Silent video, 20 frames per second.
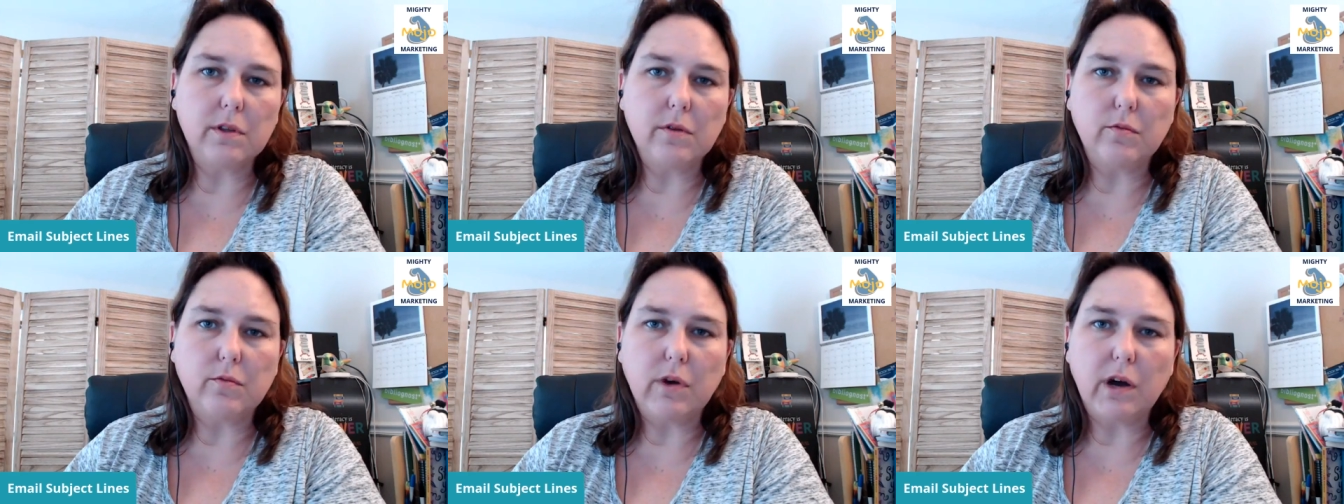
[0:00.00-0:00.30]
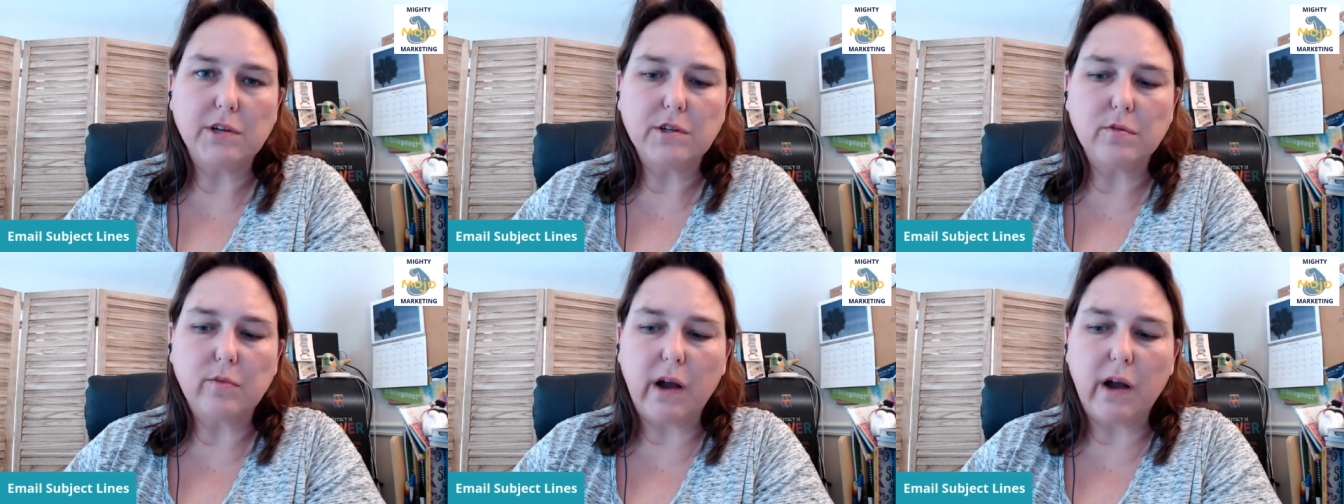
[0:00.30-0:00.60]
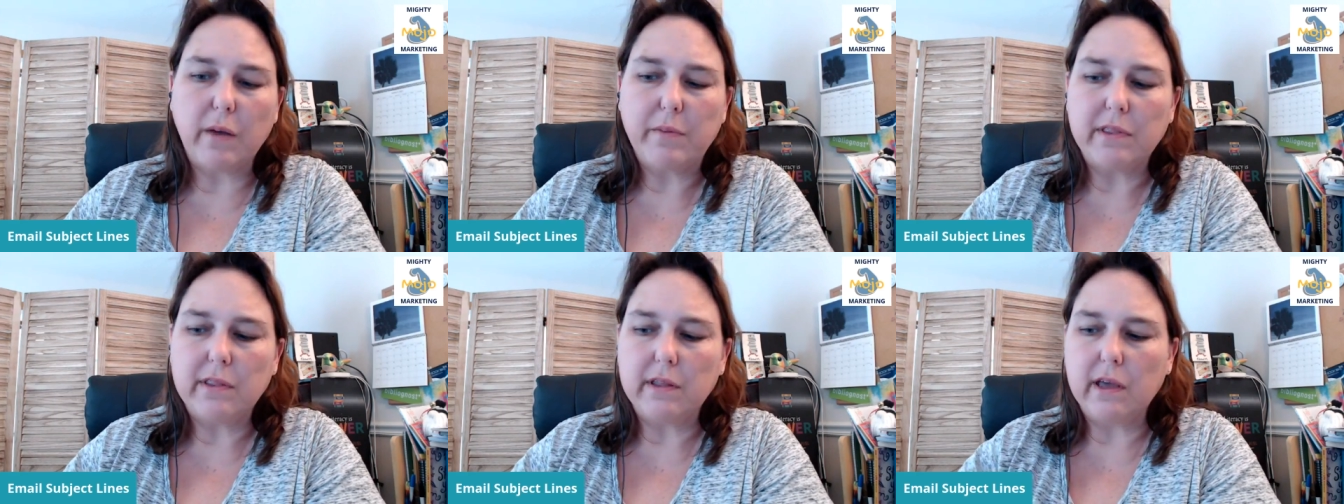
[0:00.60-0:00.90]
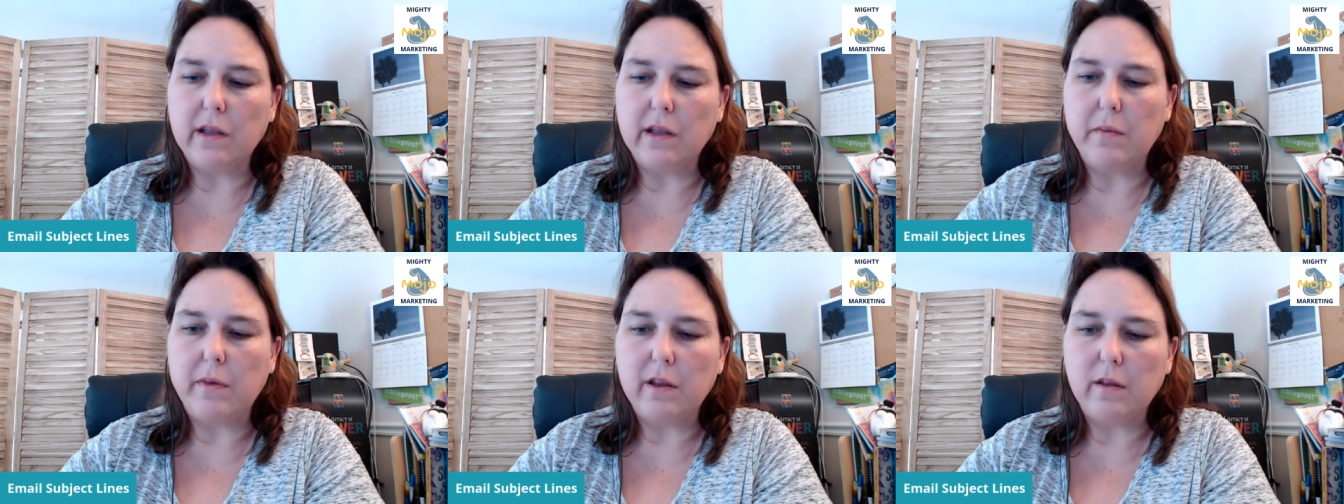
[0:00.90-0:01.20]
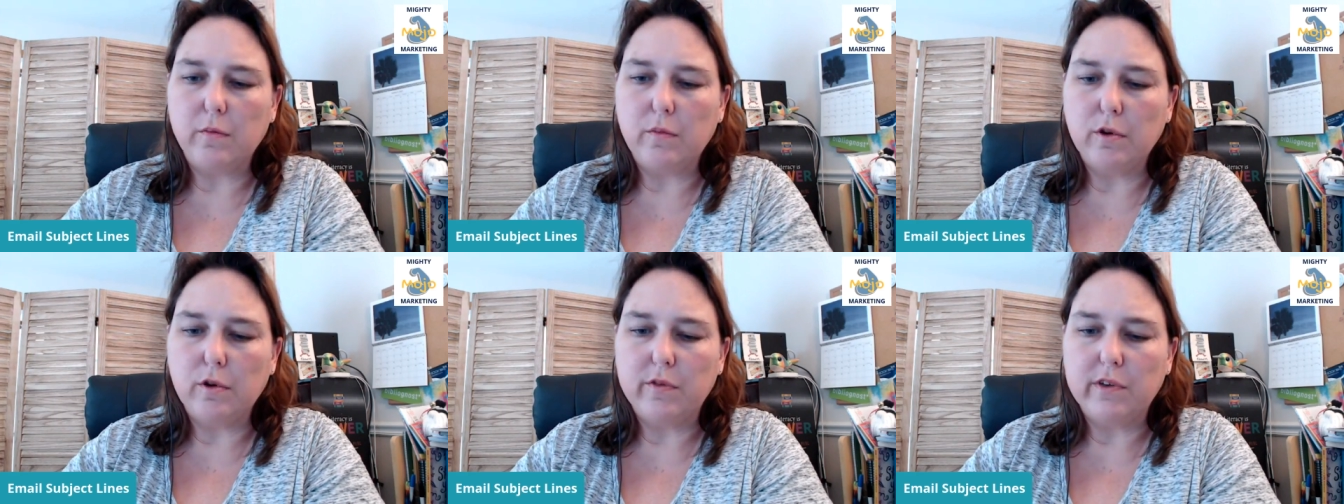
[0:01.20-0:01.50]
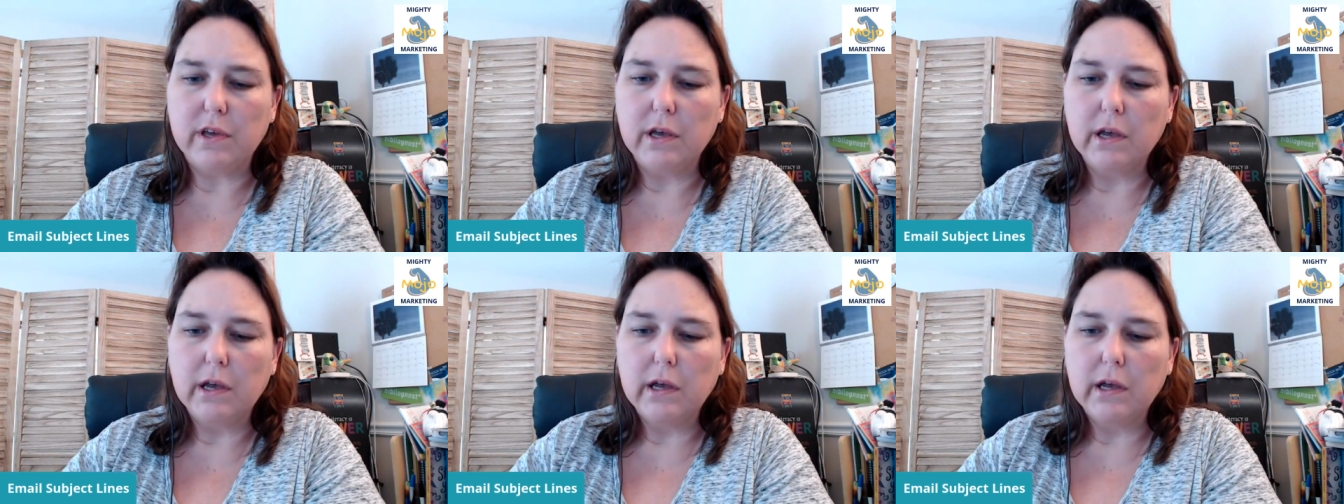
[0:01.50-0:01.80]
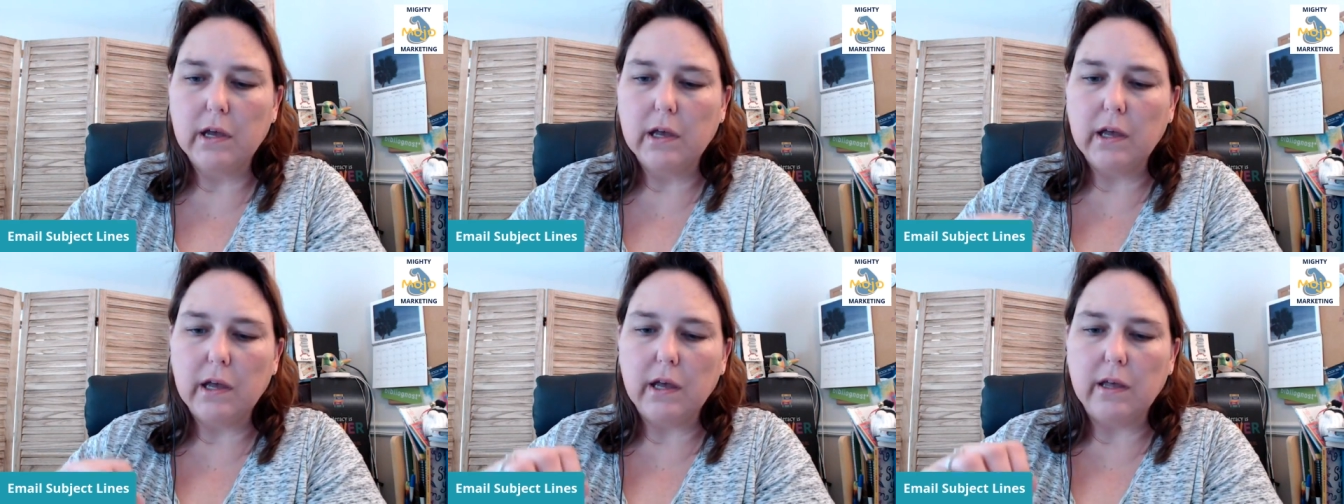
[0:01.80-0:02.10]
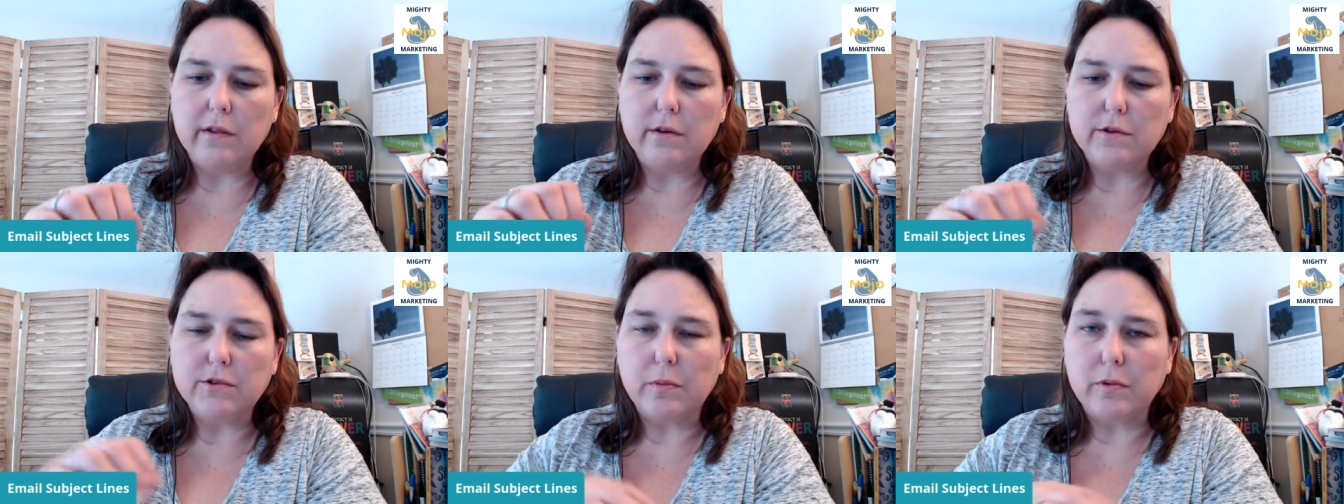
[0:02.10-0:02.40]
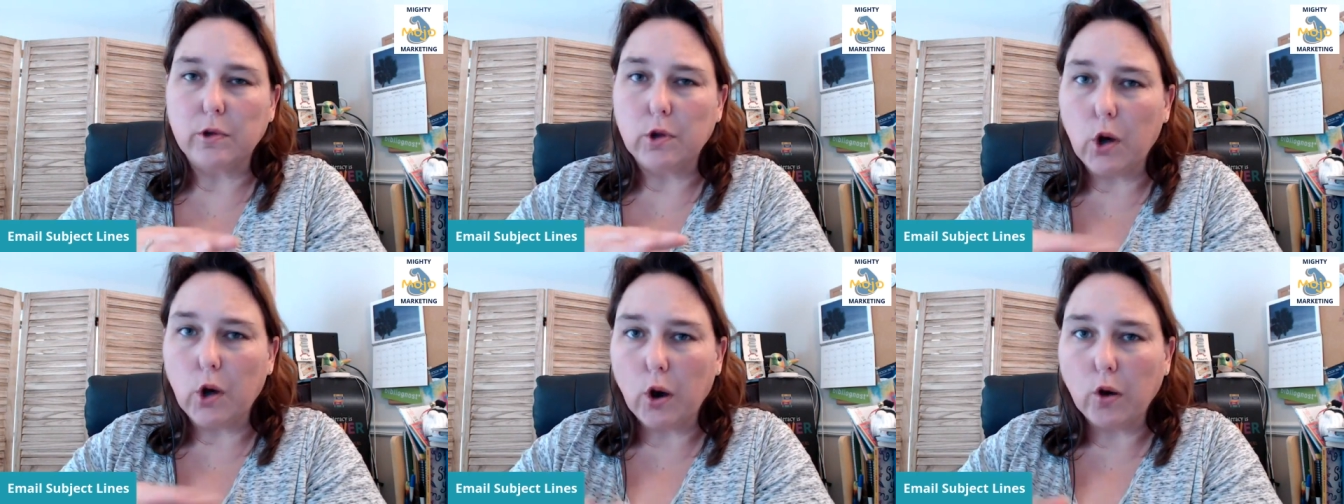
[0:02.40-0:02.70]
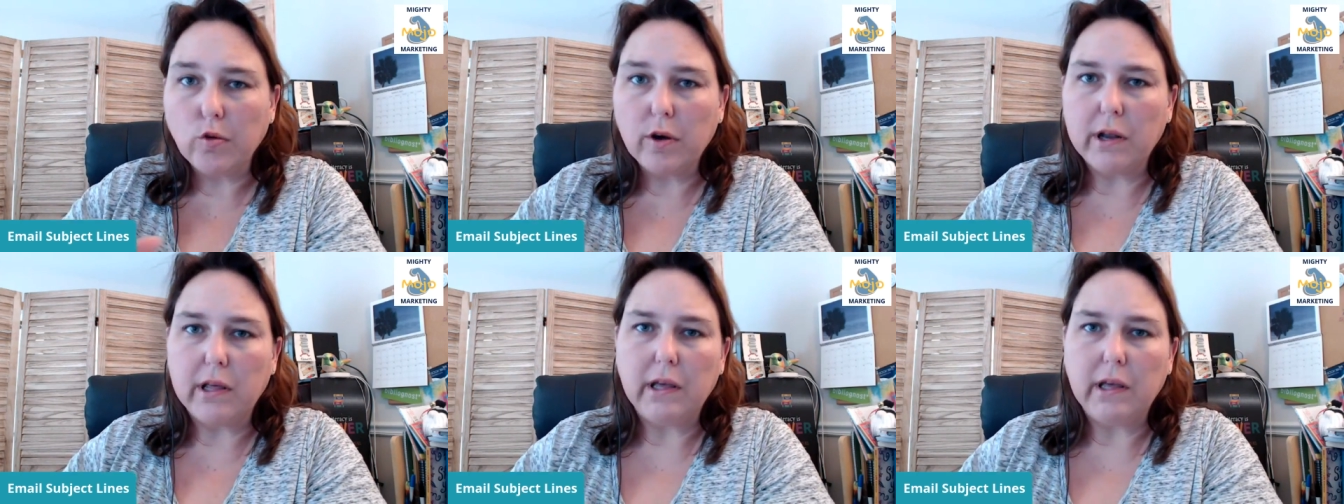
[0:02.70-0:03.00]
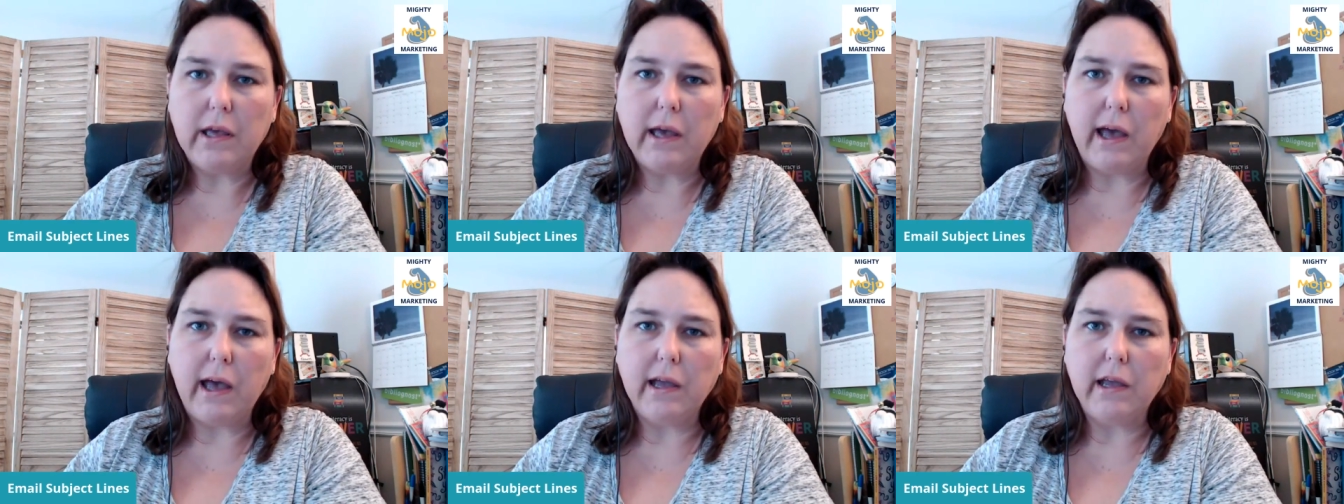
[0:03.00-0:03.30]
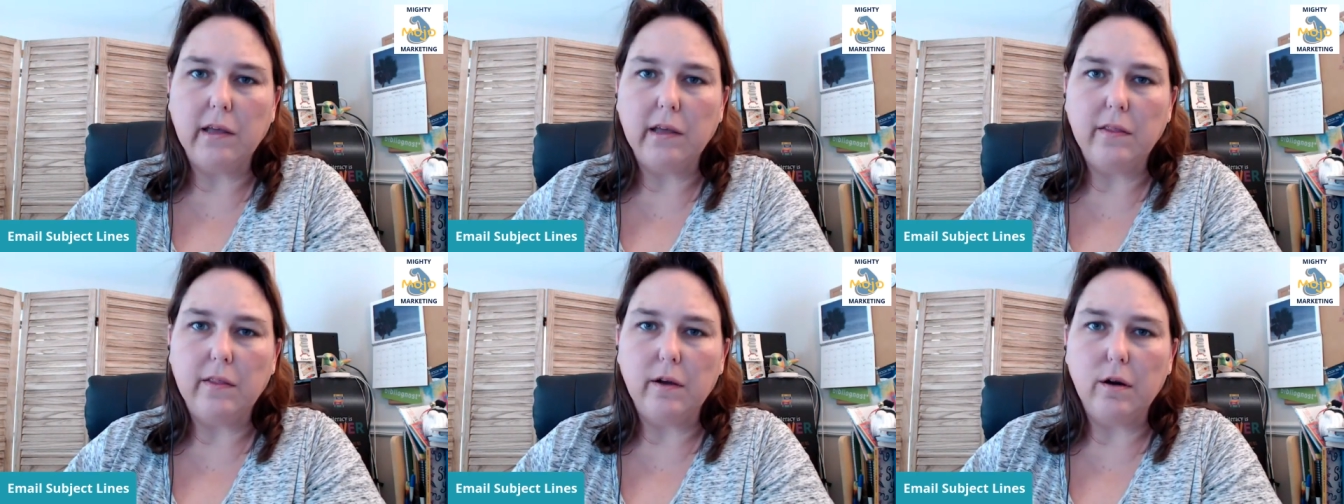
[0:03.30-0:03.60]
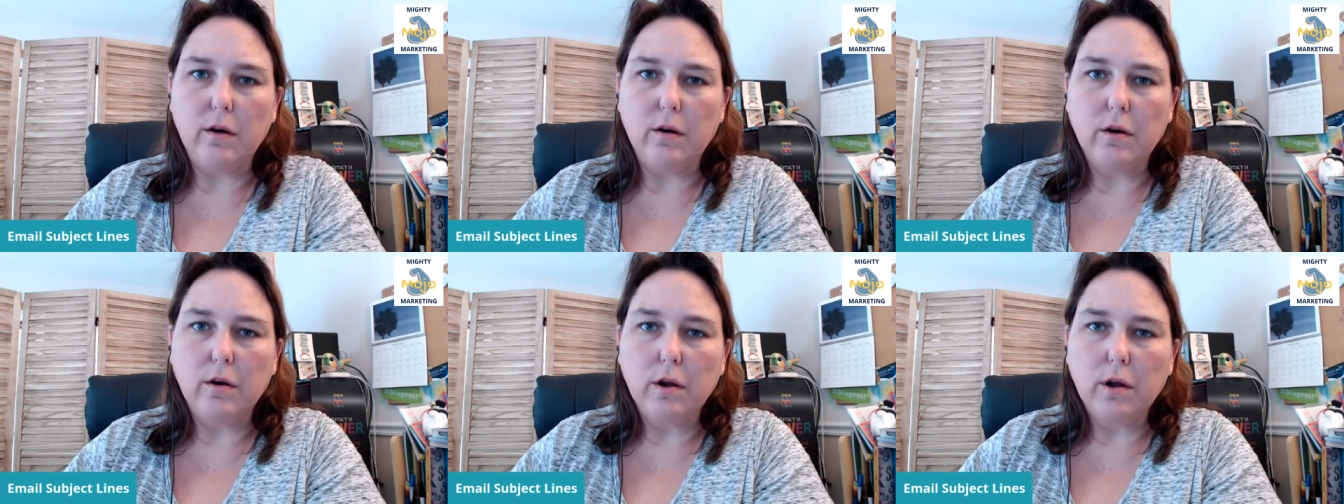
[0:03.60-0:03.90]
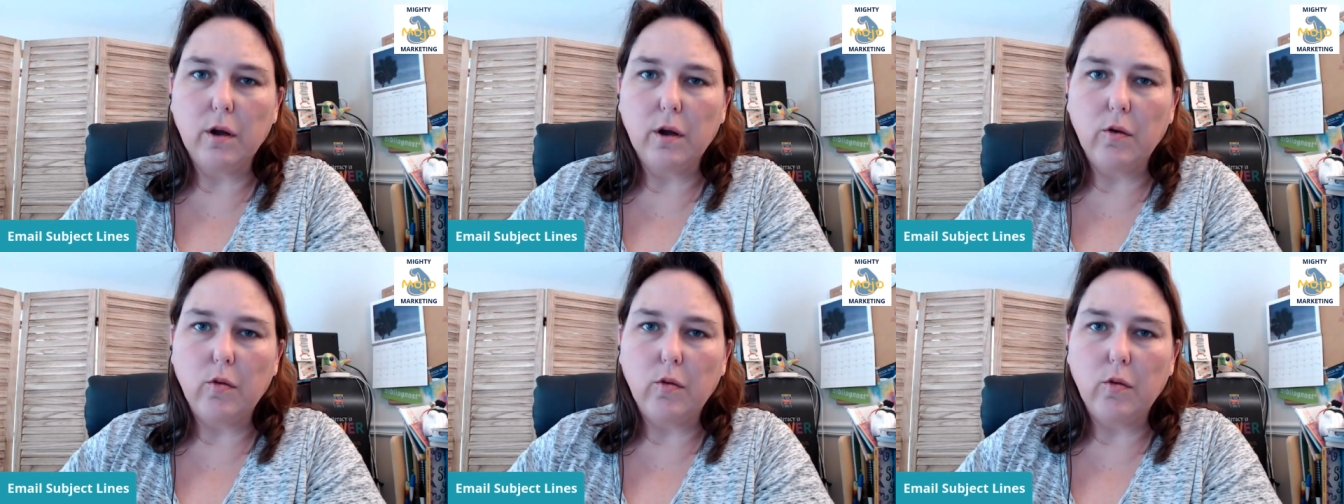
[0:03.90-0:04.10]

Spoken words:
Roger Rabbit in the animated movie, and there's a long running gag in there